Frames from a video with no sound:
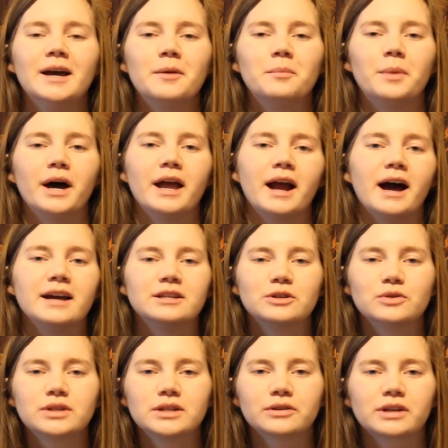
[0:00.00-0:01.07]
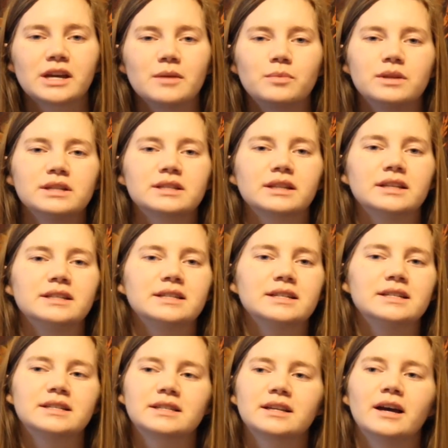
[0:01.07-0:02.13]
But I do still keep these
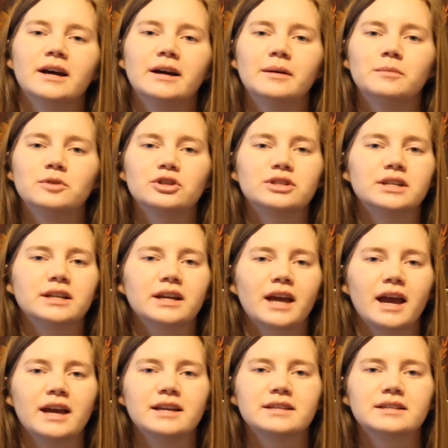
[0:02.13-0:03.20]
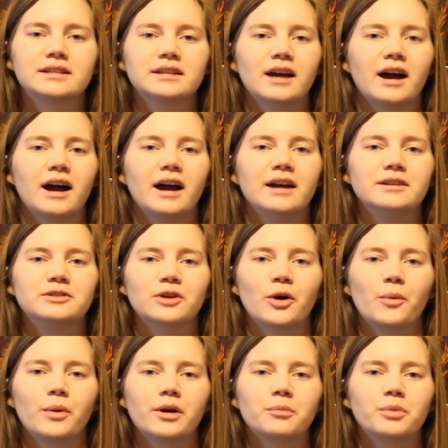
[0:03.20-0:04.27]
lenses just in case I
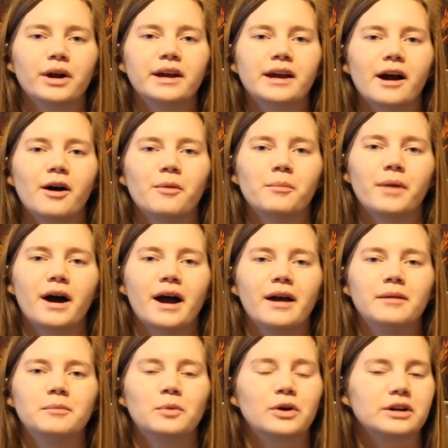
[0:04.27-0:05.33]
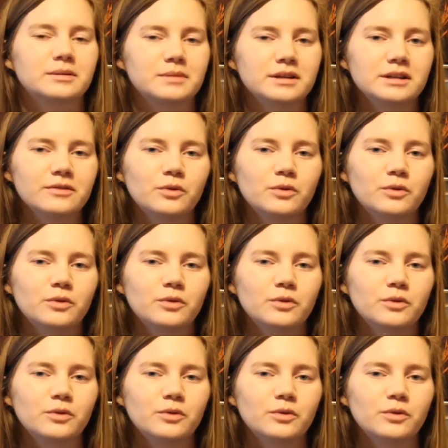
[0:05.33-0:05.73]
don't want to break out my more expensive